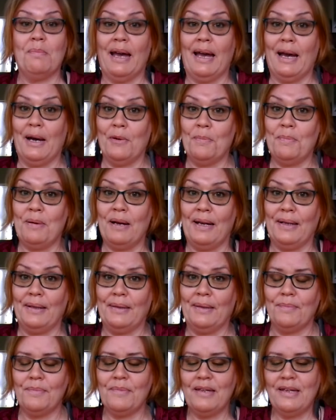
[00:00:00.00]
helping.
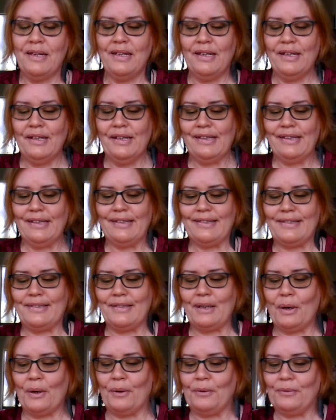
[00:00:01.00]

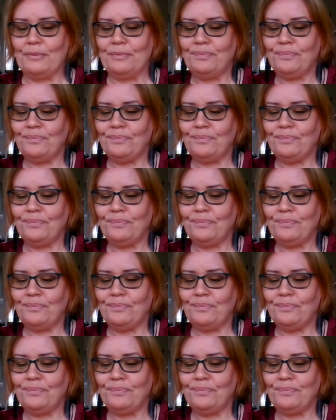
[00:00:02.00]
So